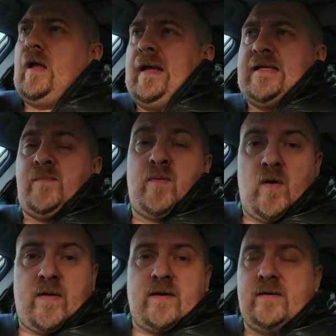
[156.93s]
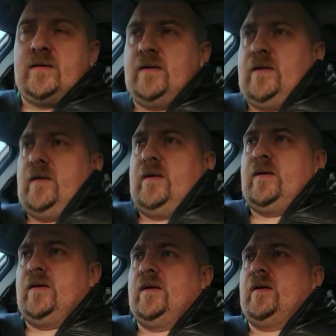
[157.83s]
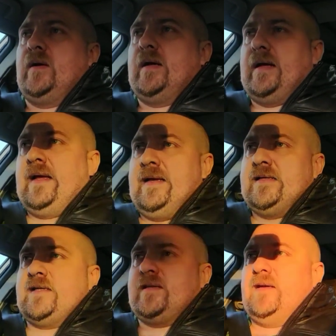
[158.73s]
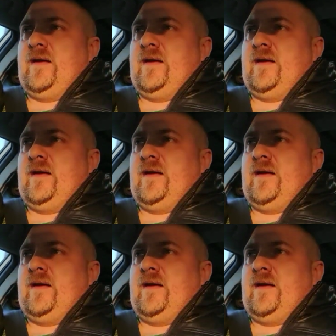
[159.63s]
his brother is